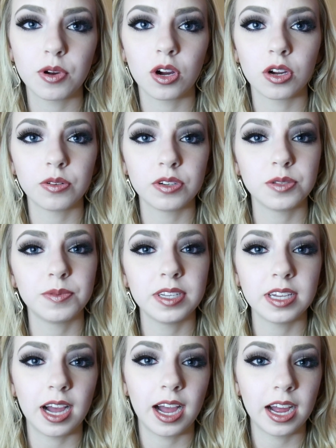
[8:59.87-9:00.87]
are going to
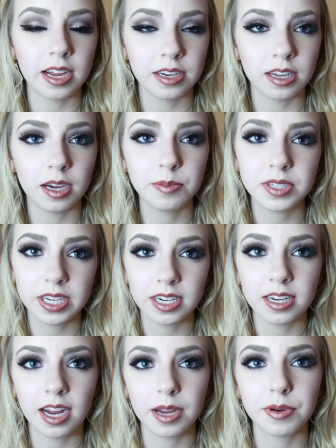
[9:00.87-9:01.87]
be an
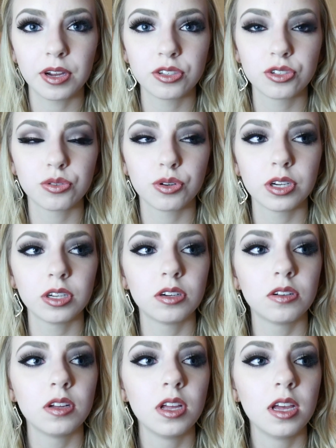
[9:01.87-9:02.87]
updated eyebrow
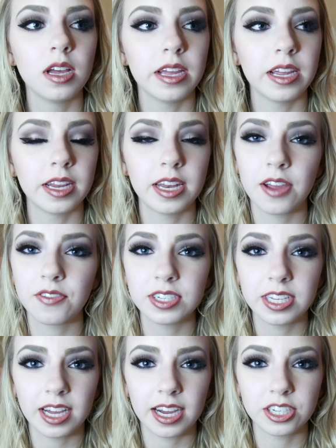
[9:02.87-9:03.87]
tutorial, an
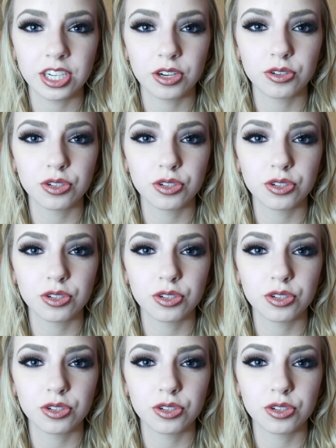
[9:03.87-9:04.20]
everyday eyeshadow